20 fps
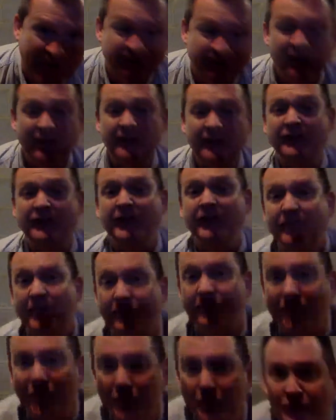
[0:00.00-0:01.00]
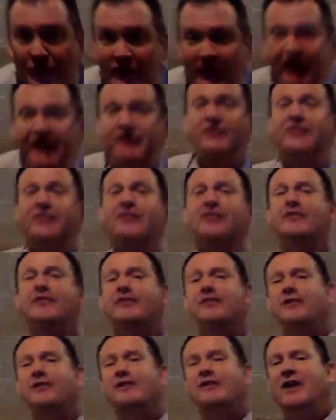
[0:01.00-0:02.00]
by teaching the 2
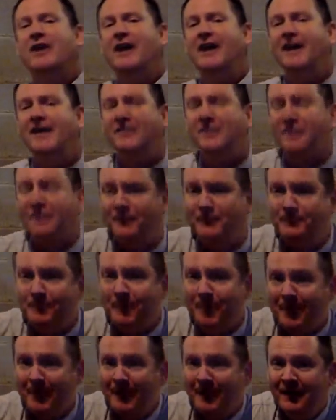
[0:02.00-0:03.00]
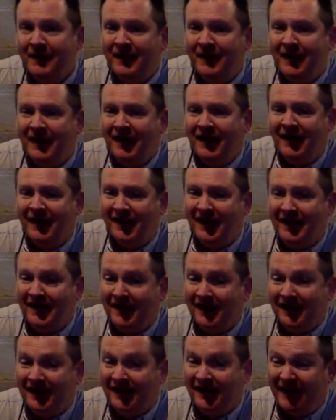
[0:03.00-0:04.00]
sections of the class, I
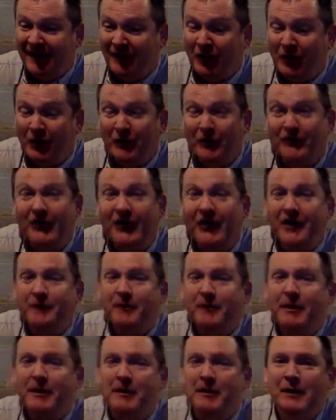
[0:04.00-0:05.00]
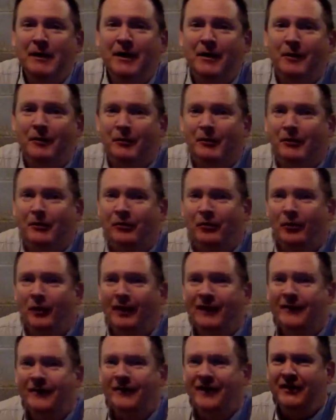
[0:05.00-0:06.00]
have a harder time keeping up with what
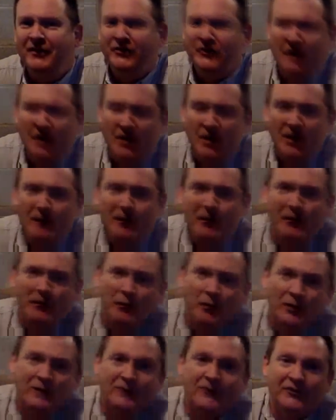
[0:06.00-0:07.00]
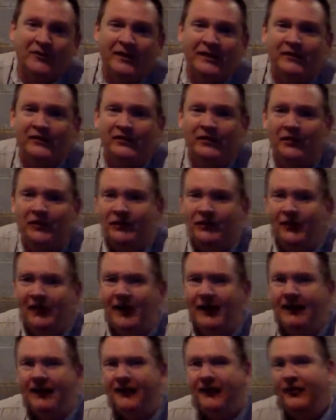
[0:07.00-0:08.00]
has shown up on one section's
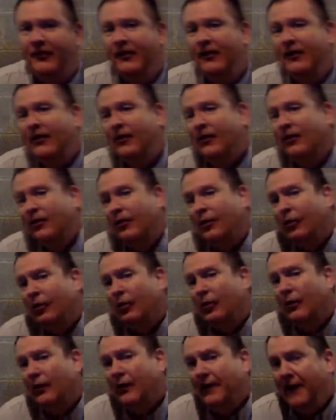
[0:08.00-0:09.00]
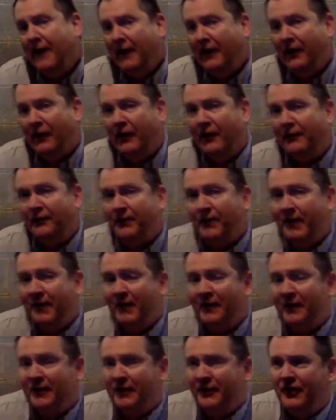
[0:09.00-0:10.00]
test or another.
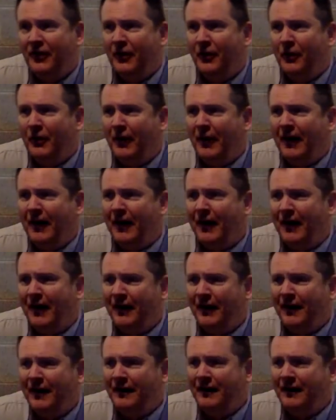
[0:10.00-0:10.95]
So I